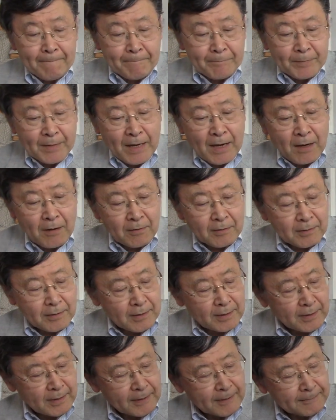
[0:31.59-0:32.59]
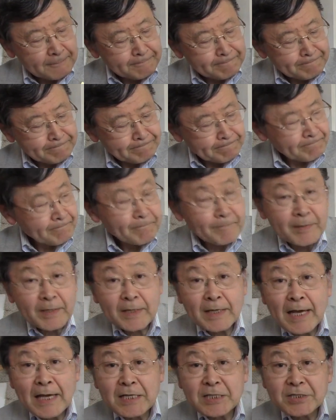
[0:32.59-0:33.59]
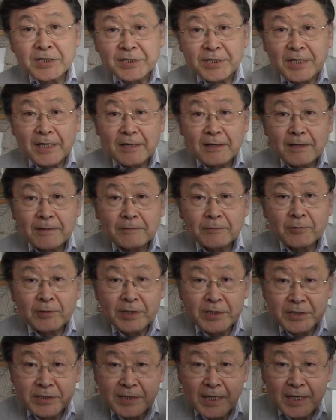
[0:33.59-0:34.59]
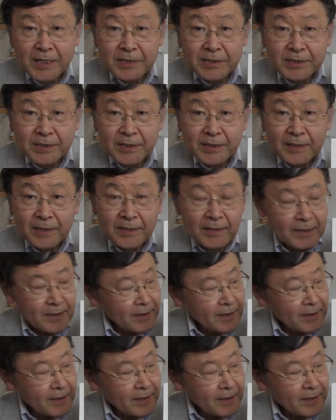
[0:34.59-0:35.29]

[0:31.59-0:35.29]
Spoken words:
Now, in Asia or East Asia,